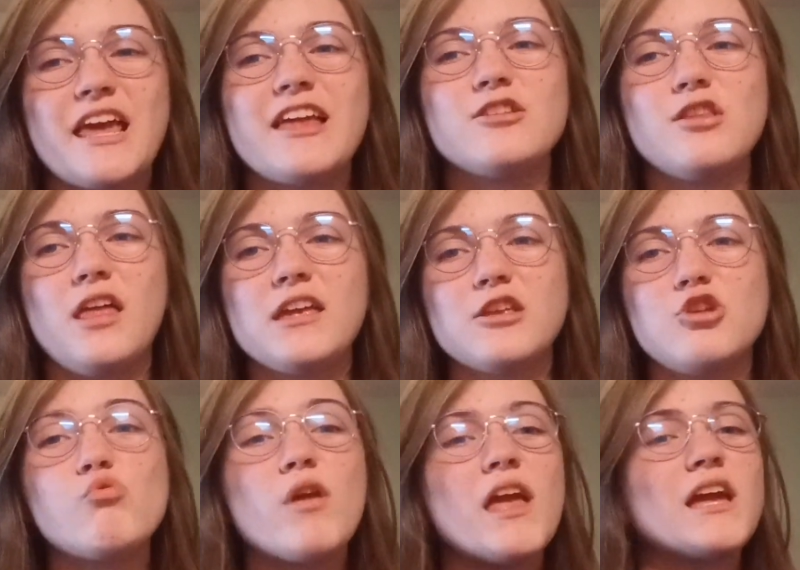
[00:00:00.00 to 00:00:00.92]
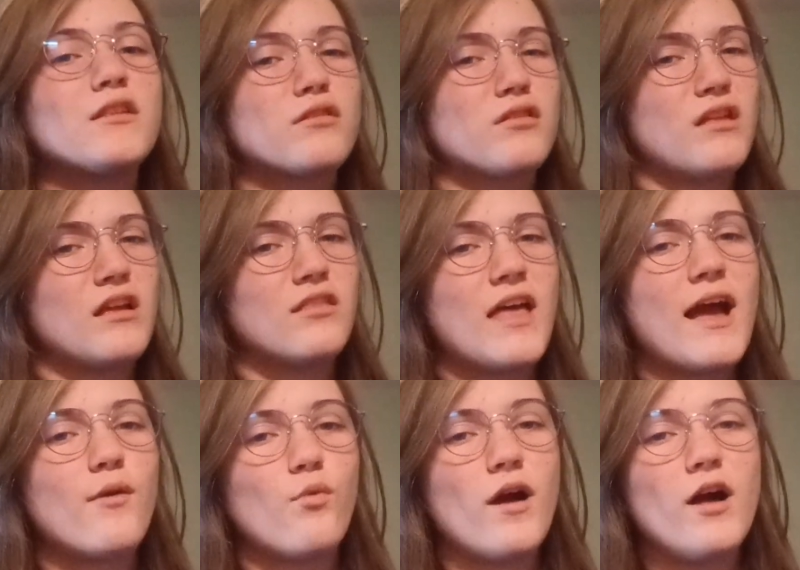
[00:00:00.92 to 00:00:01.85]
and like you can't sing
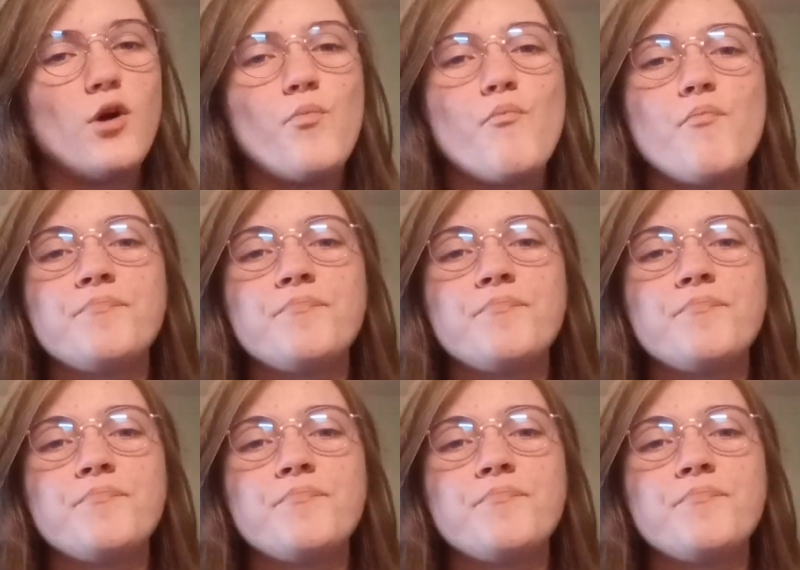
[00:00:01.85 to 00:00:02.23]
that well,